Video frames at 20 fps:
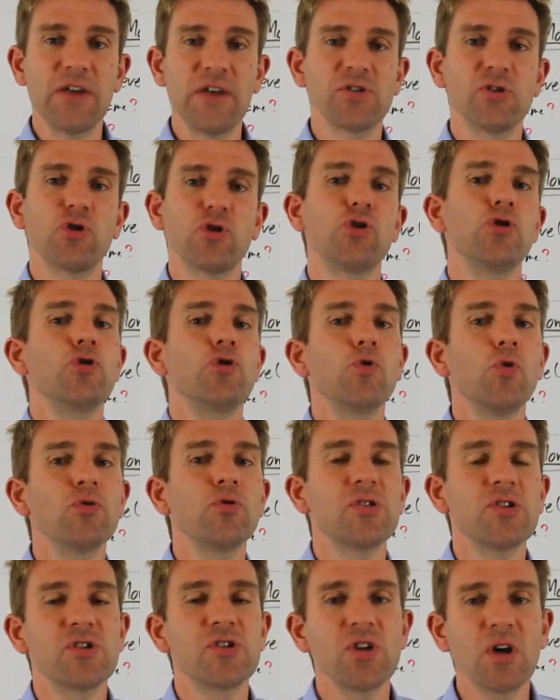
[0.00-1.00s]
It's a
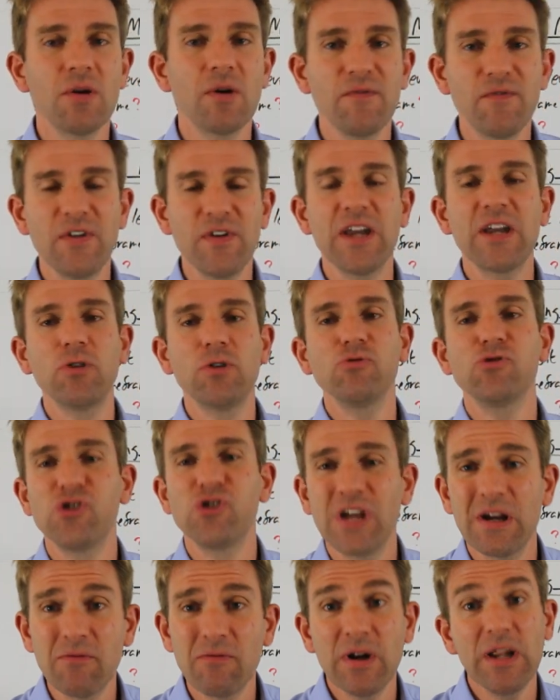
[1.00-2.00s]
shorter term vehicle
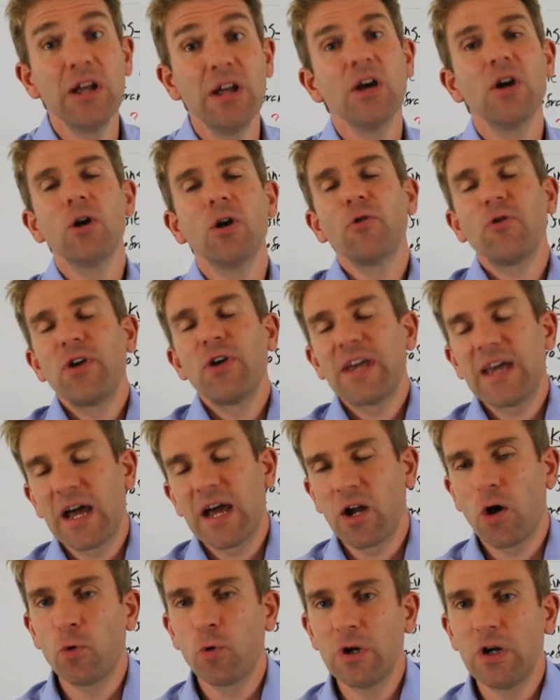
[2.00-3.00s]
generally, although you
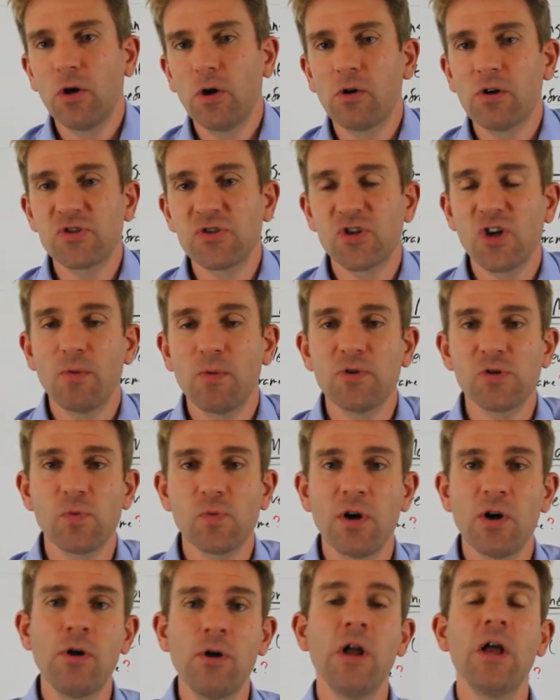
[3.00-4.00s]
can hold it longer term as
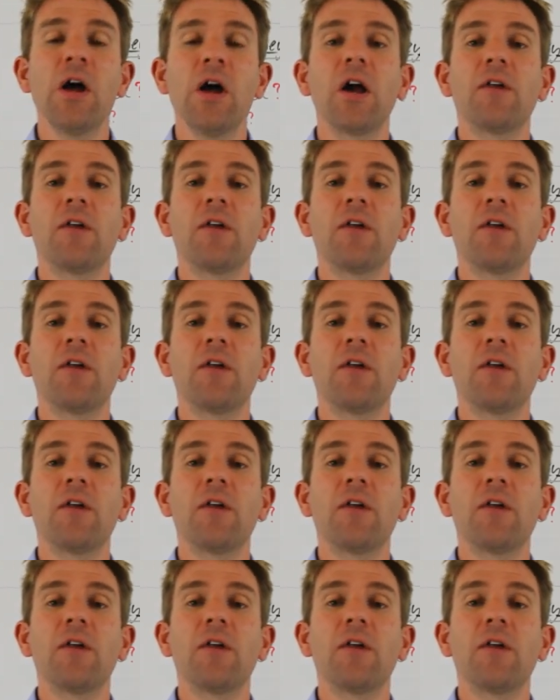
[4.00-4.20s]
well.